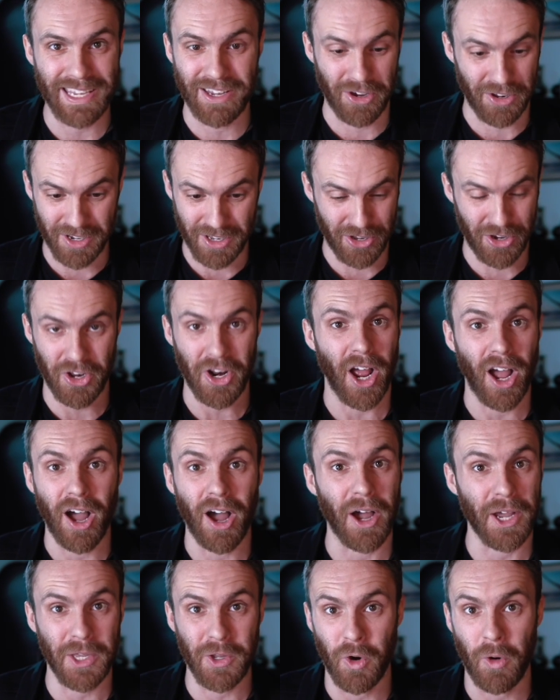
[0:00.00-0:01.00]
You're gonna, you're gonna
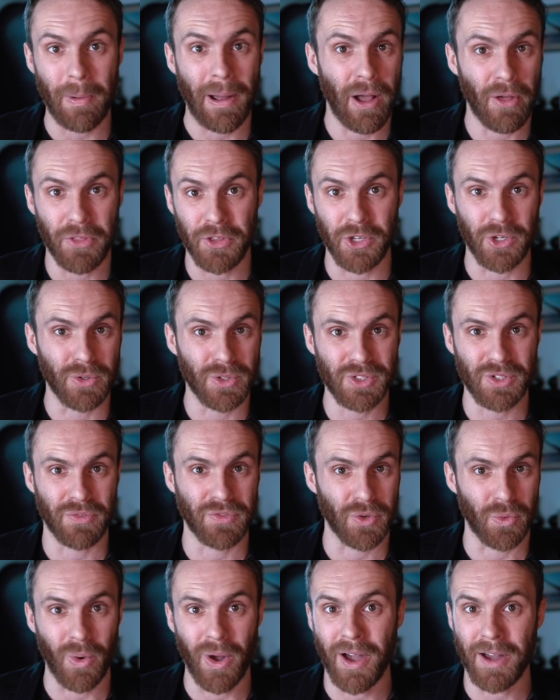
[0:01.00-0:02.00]
argue about the use of
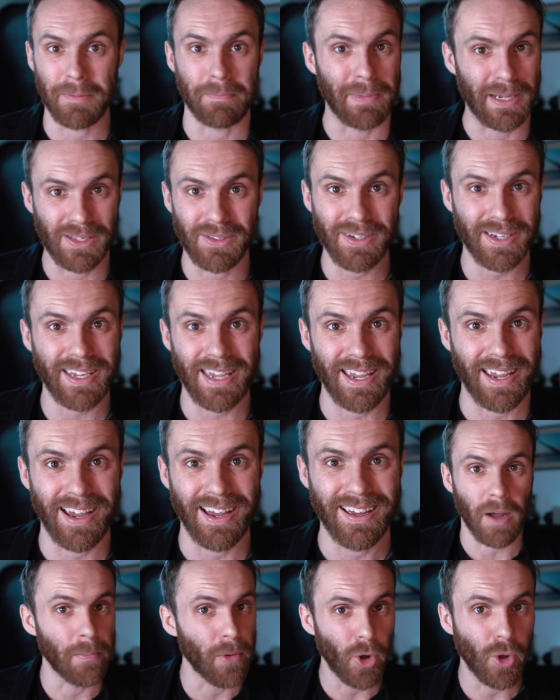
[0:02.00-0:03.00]
the word milk
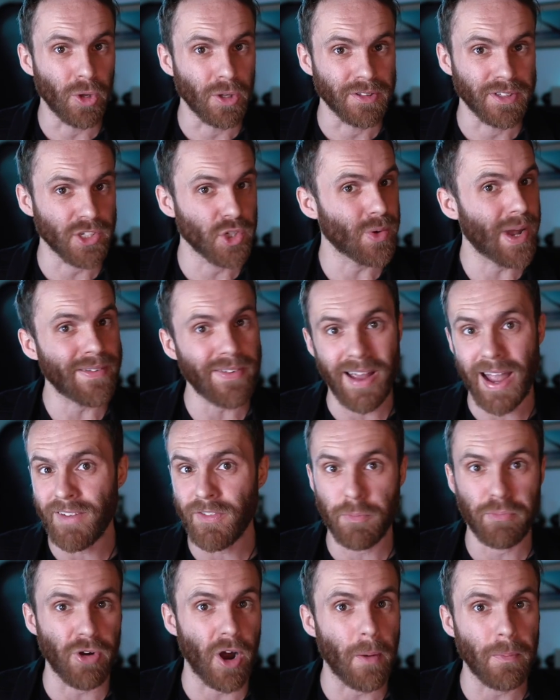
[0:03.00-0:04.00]
here? Amul, did you ever have
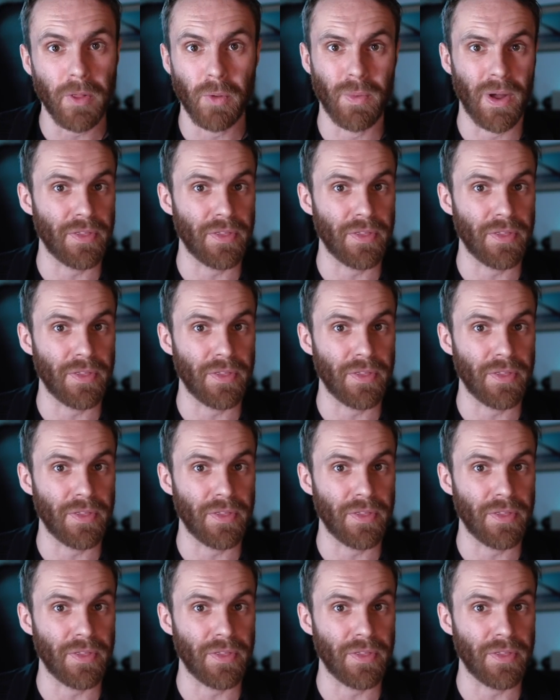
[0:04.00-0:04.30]
a problem